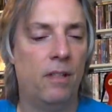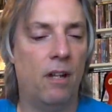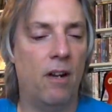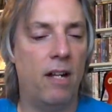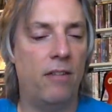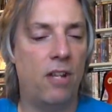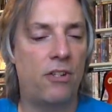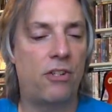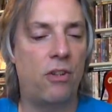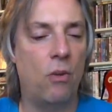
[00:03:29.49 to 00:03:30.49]
All right,
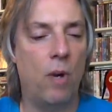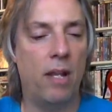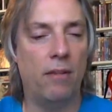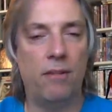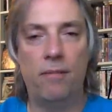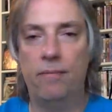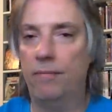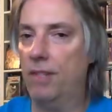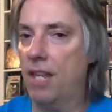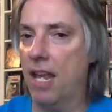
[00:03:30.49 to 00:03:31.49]
Dust in the Wind,
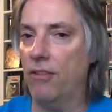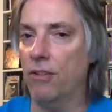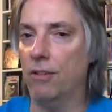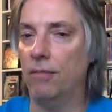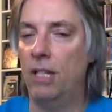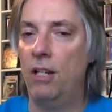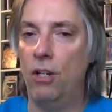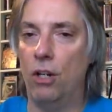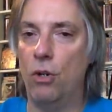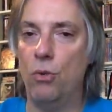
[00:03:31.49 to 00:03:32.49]
tender
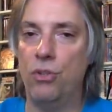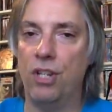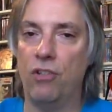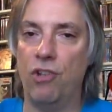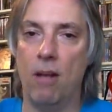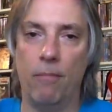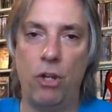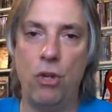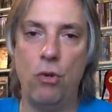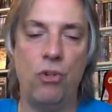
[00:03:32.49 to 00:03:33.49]
acoustic gem,
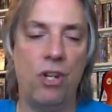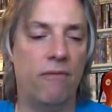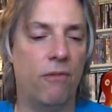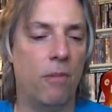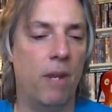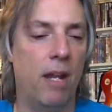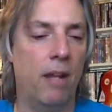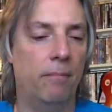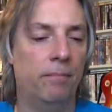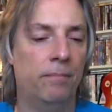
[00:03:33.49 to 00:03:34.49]
huge hit for the
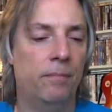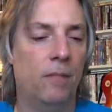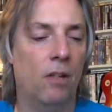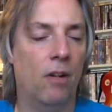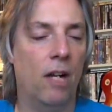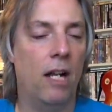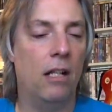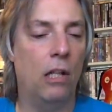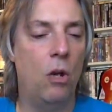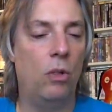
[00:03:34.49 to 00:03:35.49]
band. All right,
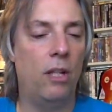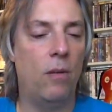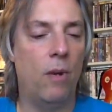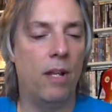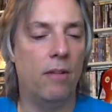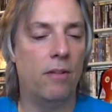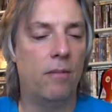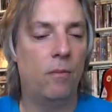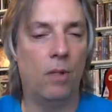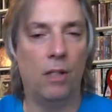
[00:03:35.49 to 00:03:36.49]
Lonely Wind
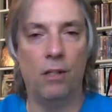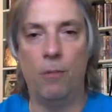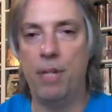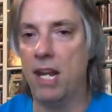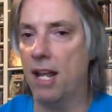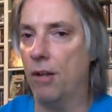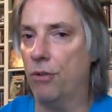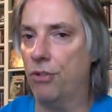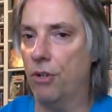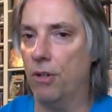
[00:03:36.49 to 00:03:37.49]
with a little piano
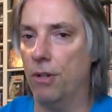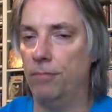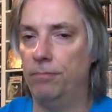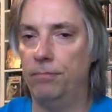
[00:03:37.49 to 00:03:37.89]
solo.